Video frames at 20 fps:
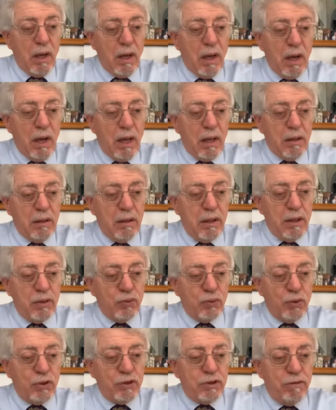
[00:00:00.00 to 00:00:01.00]
And
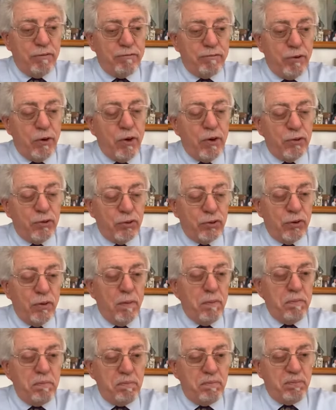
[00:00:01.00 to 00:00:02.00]
this was the first
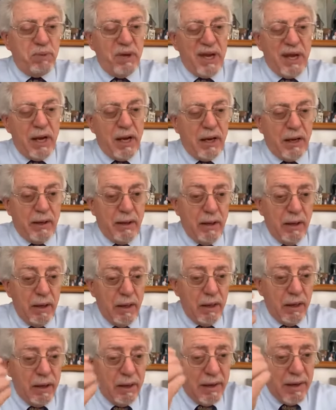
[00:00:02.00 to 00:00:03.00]
big
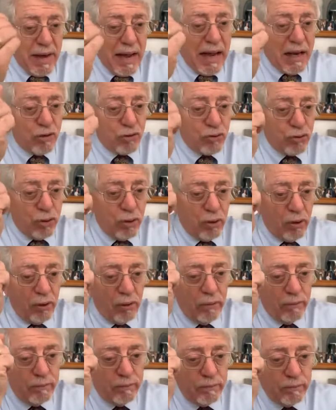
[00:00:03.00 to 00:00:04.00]
national